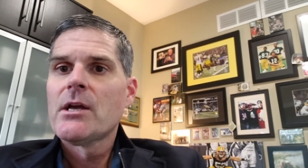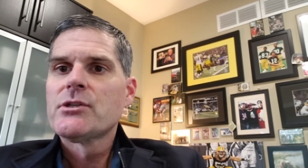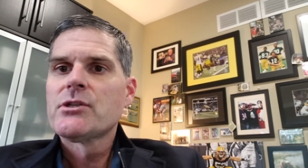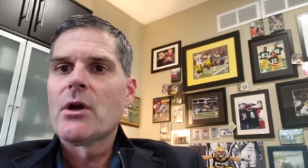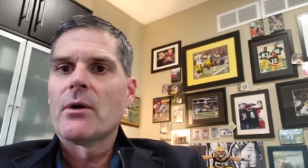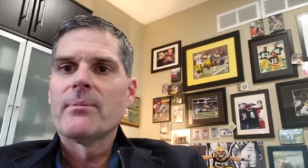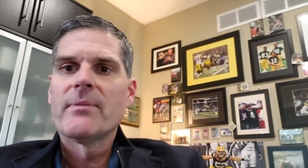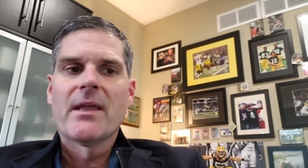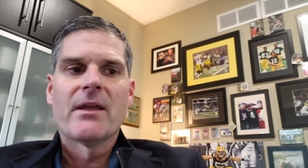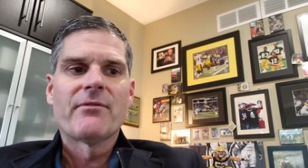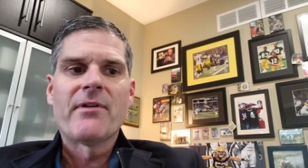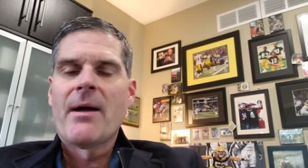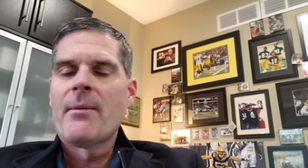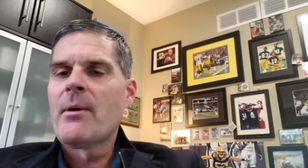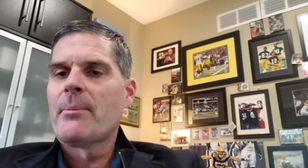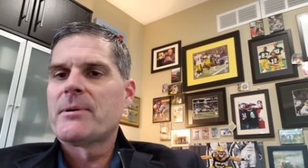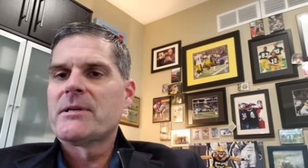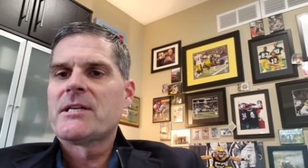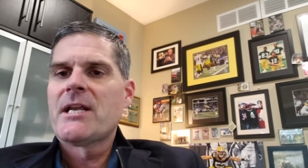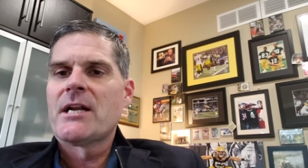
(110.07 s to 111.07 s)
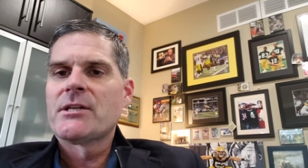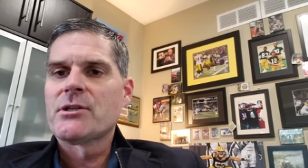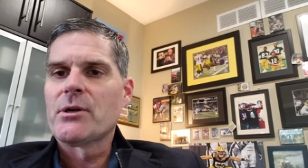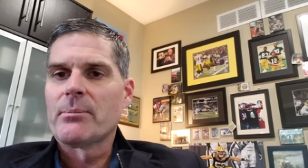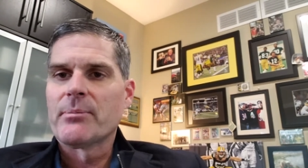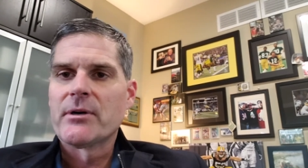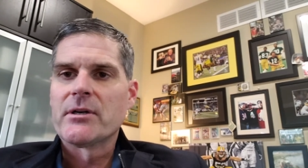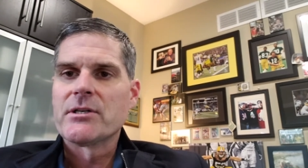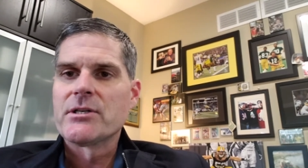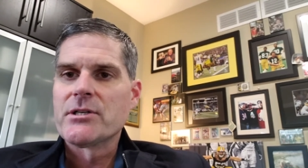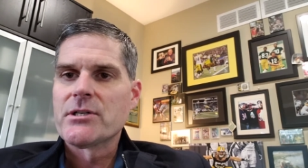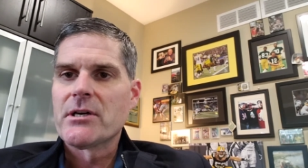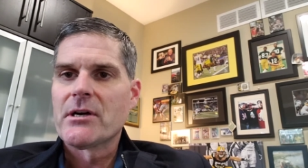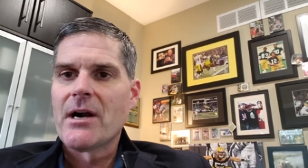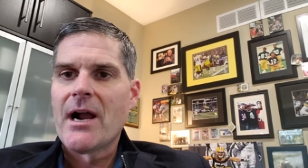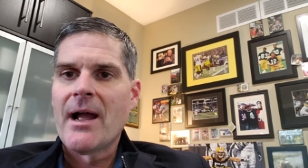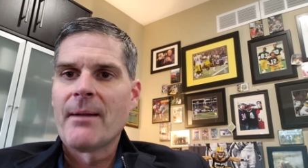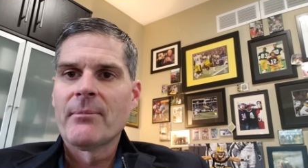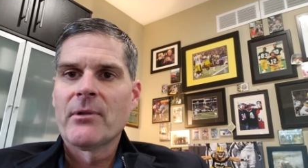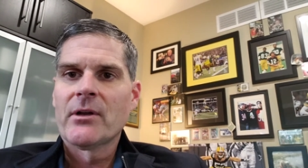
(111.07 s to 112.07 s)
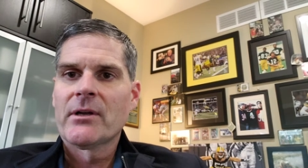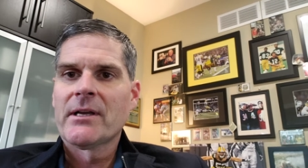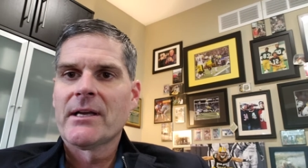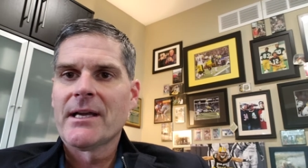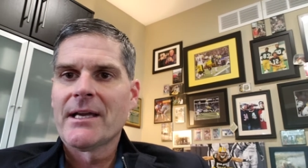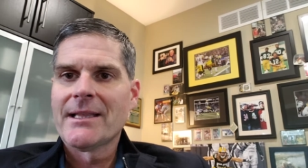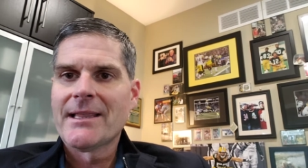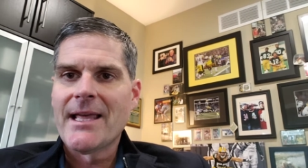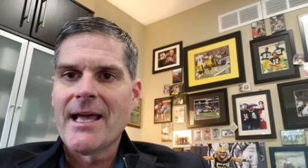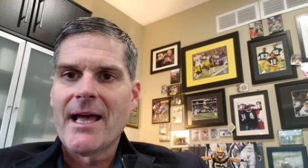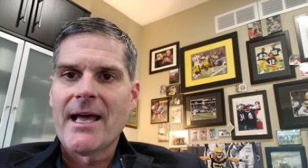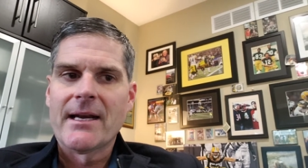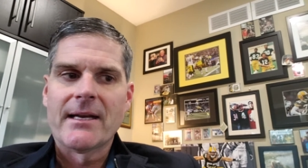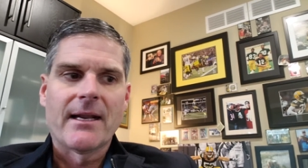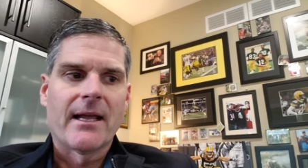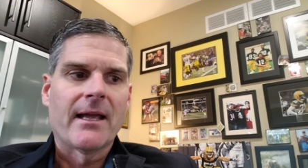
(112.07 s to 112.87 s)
So if I'm a potential purchaser, I'm looking at that.